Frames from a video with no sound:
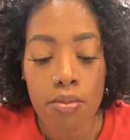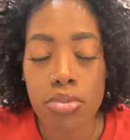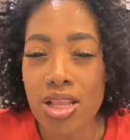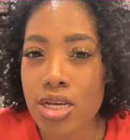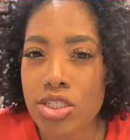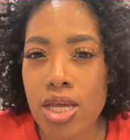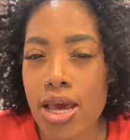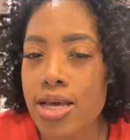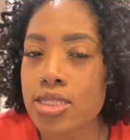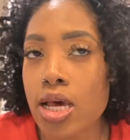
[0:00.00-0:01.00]
blush that
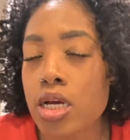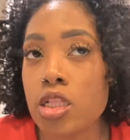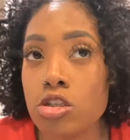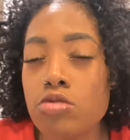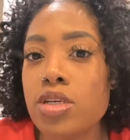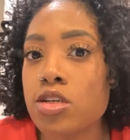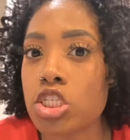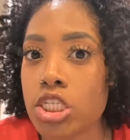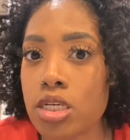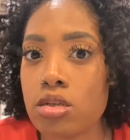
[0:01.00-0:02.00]
has like a little bit of
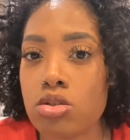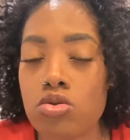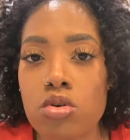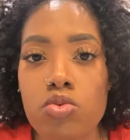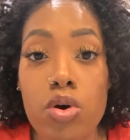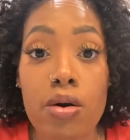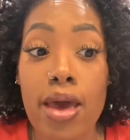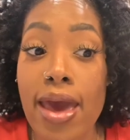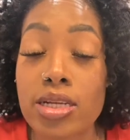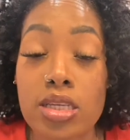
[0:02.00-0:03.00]
sheen to it will
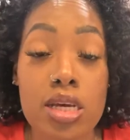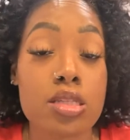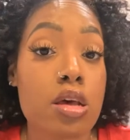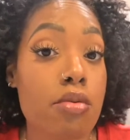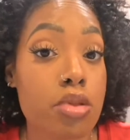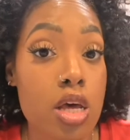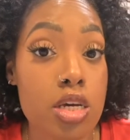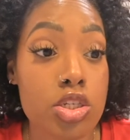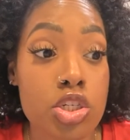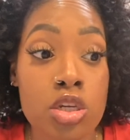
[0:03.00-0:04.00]
act as a
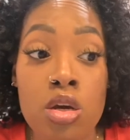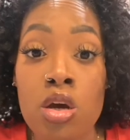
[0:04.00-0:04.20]
blush,